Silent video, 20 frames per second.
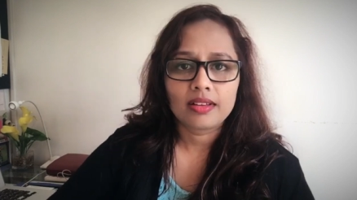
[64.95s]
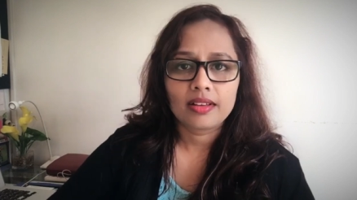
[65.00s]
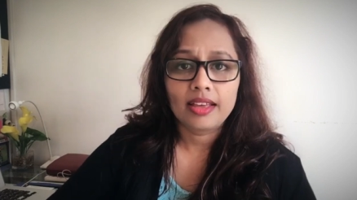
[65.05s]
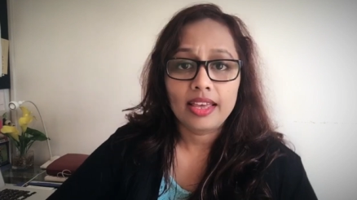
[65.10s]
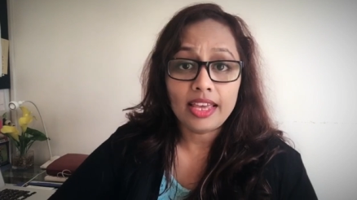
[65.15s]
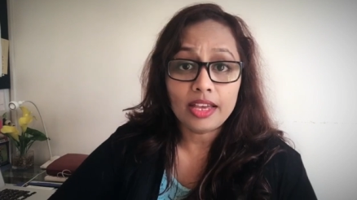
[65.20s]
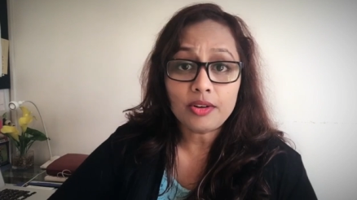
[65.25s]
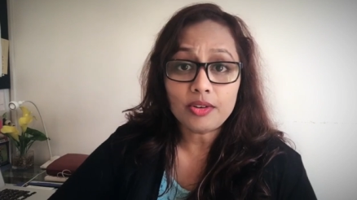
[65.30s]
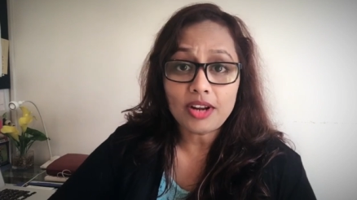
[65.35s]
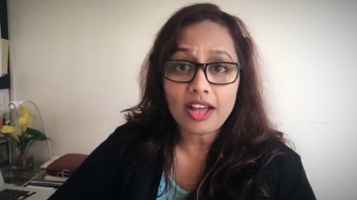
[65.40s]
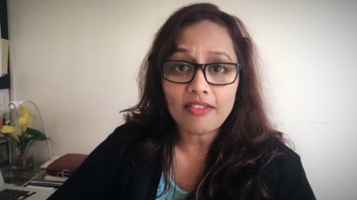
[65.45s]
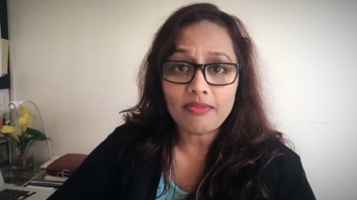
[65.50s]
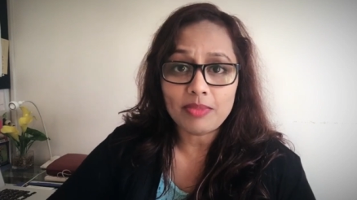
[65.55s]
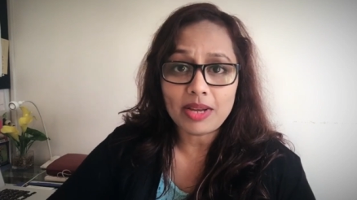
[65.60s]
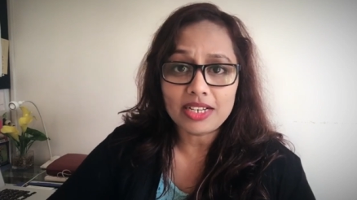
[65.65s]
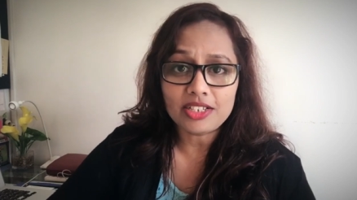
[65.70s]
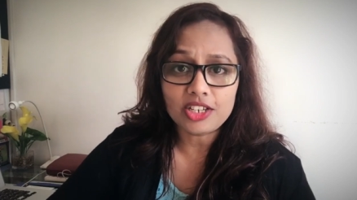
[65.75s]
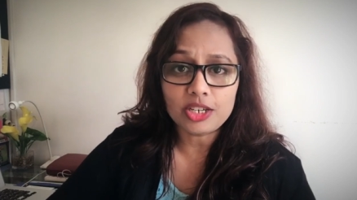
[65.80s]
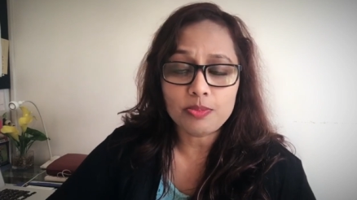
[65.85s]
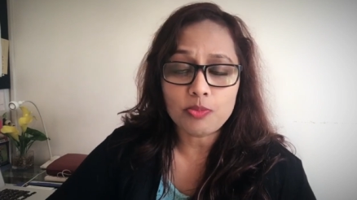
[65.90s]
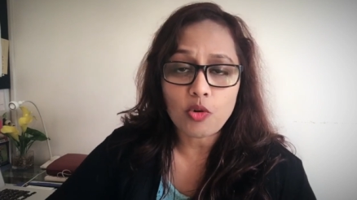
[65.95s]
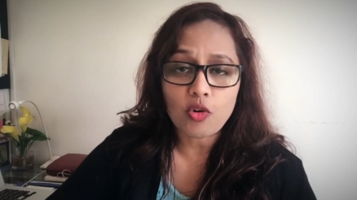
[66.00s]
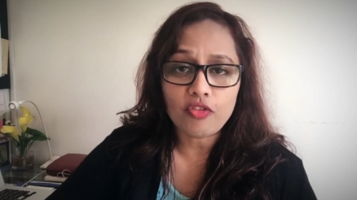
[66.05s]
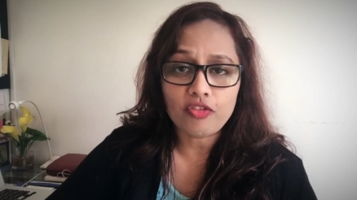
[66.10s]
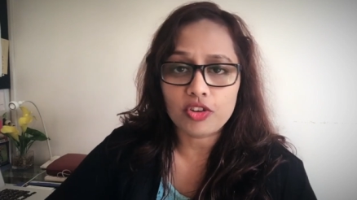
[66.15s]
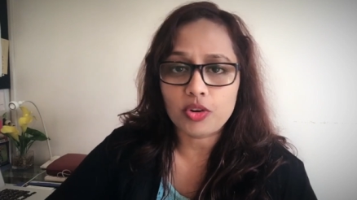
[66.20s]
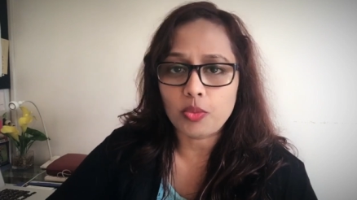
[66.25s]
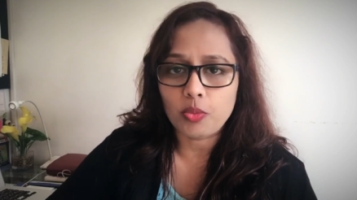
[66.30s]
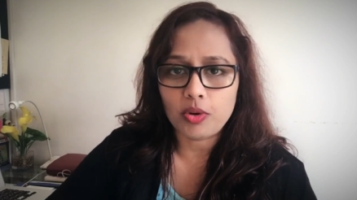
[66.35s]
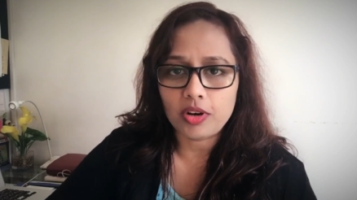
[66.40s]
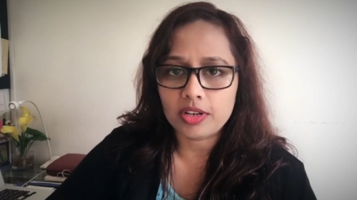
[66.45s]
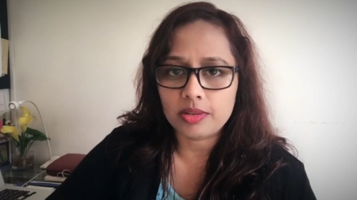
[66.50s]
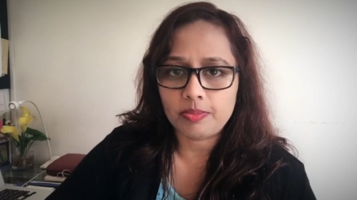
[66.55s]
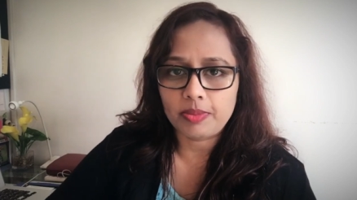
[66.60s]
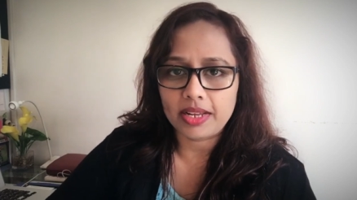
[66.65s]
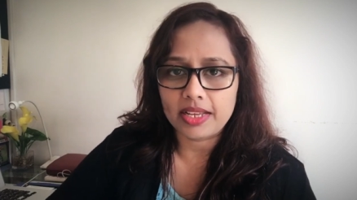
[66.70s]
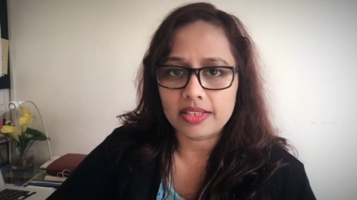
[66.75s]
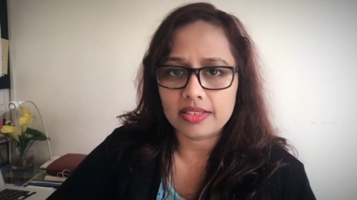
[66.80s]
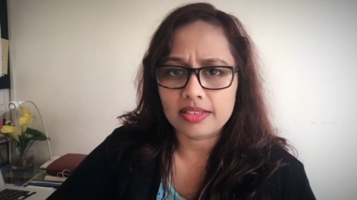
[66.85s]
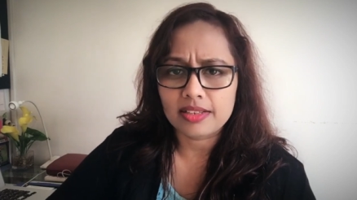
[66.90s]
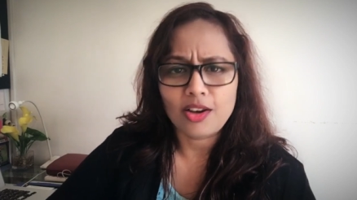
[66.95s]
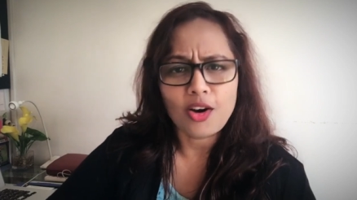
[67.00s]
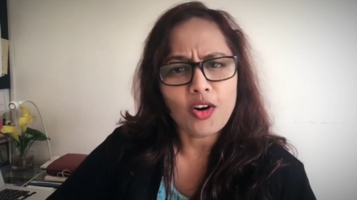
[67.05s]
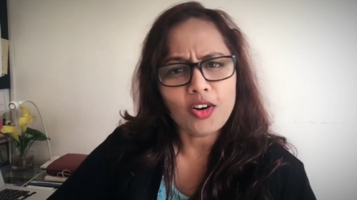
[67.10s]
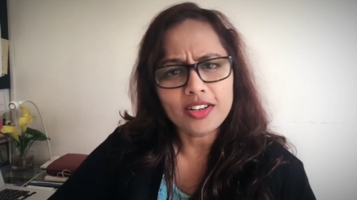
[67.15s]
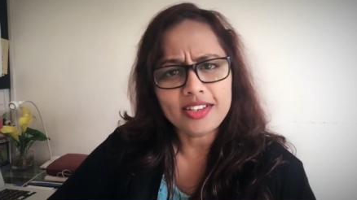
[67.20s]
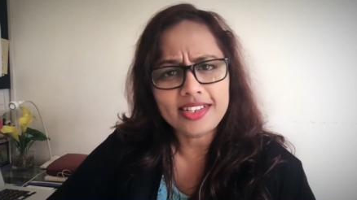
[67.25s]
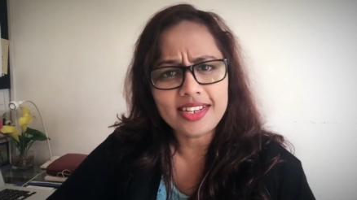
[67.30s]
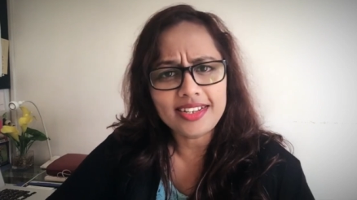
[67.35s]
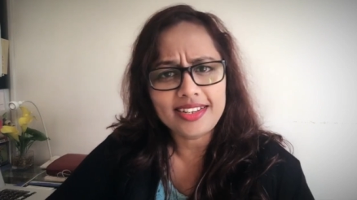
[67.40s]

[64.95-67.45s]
He could have meant it more for a workplace, or did